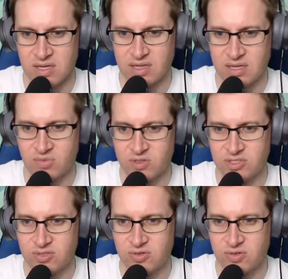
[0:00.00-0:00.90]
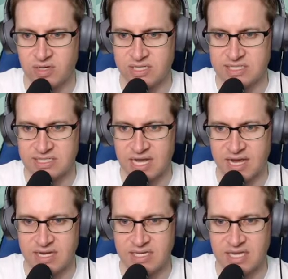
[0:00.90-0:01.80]
And then we'll do a
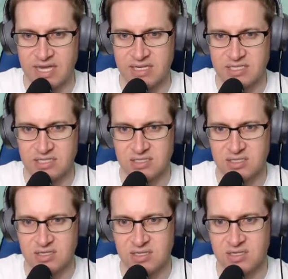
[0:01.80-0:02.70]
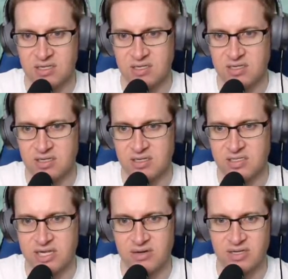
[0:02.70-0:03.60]
side gate
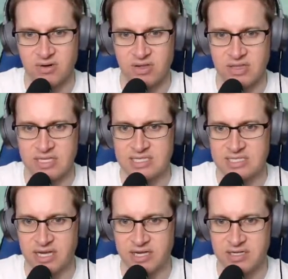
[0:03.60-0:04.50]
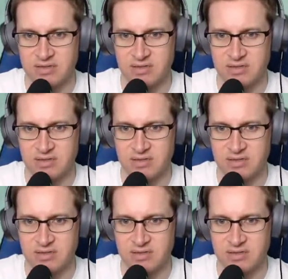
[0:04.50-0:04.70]
down here on this side.